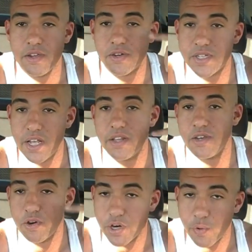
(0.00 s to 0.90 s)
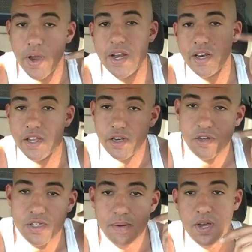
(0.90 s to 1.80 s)
you're ingraining it in
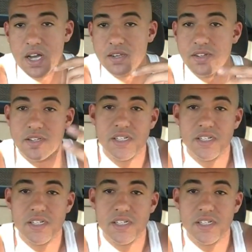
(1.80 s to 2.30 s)
your subconscious.